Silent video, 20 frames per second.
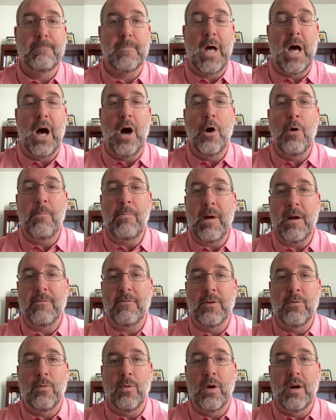I hope
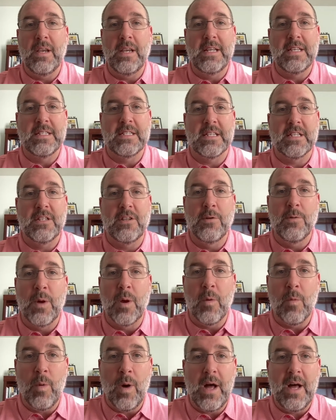everyone is
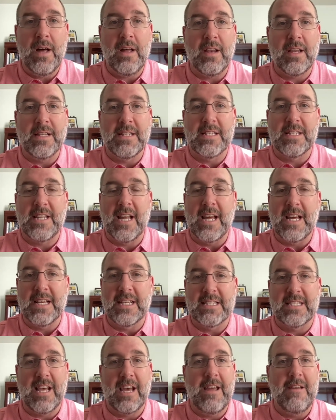doing well and
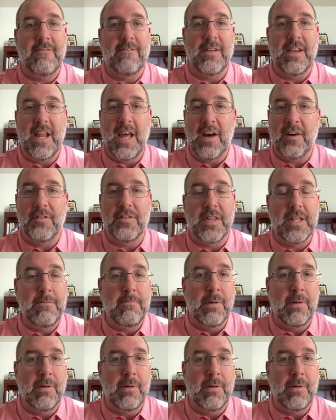staying safe and healthy.